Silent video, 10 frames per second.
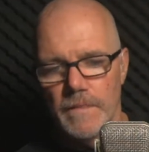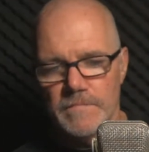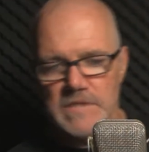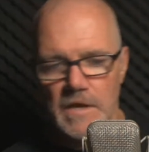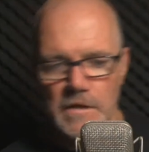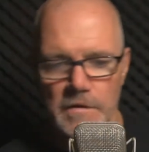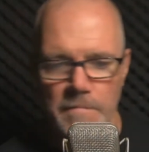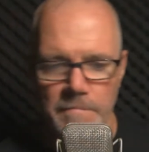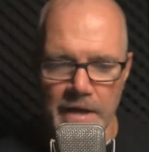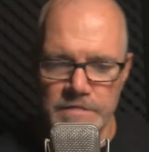Say hello to
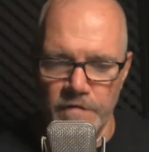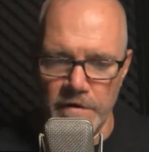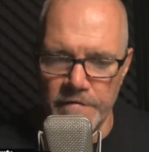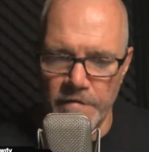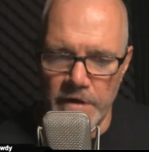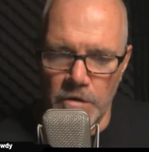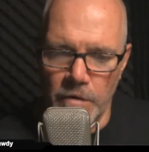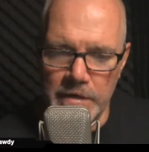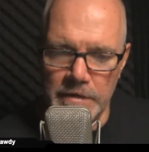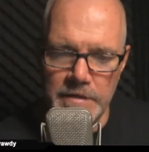Max very, very
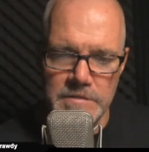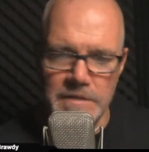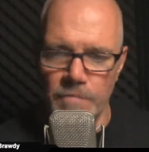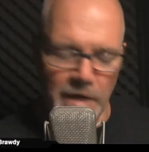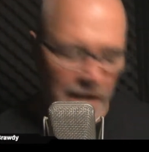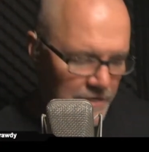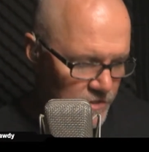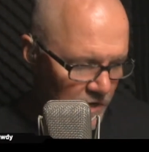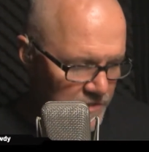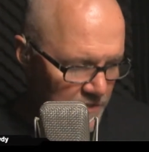quickly. I
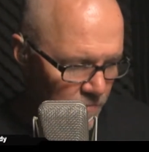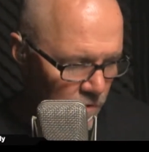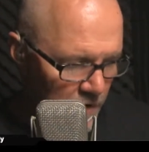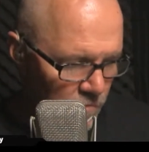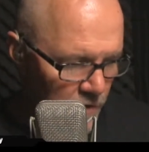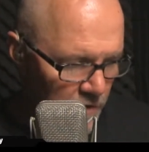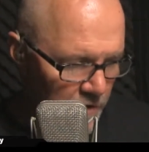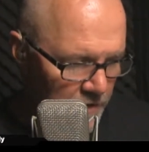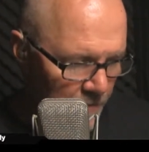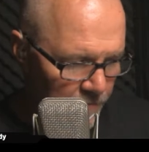saw somewhere where
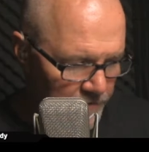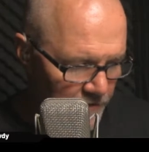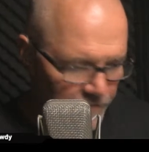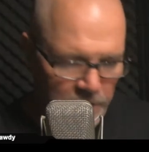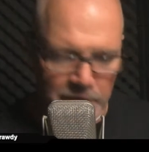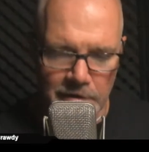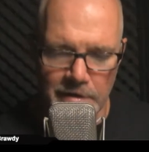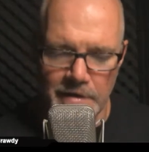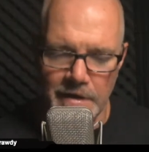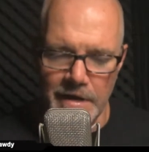a couple different,
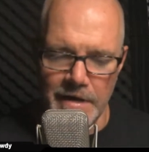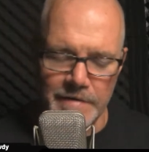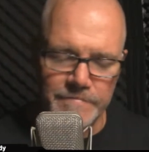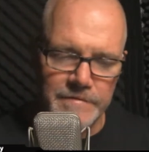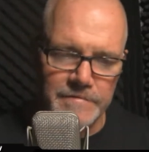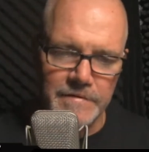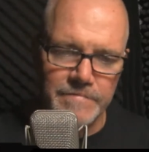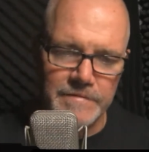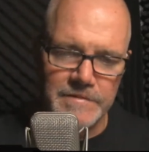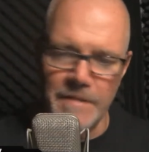
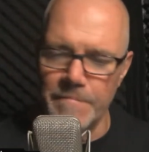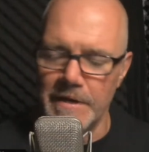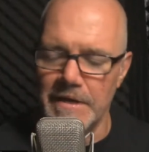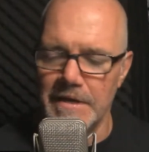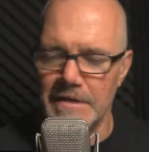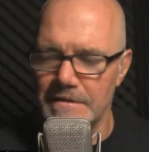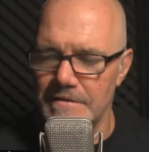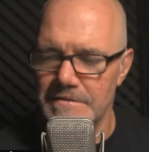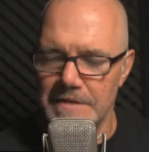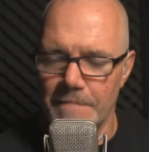somebody
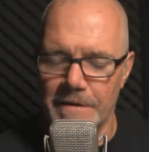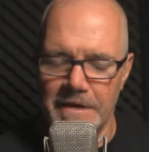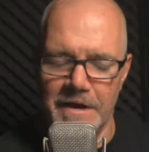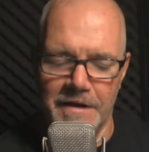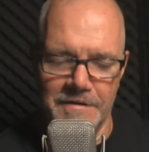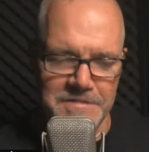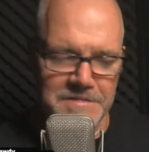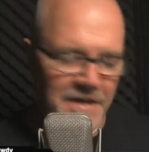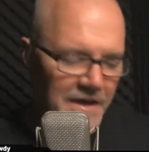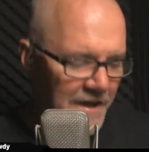and somebody else,
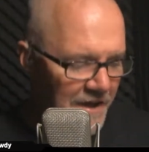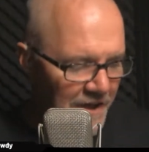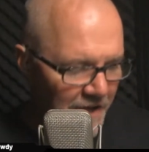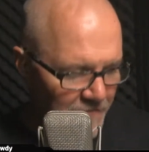I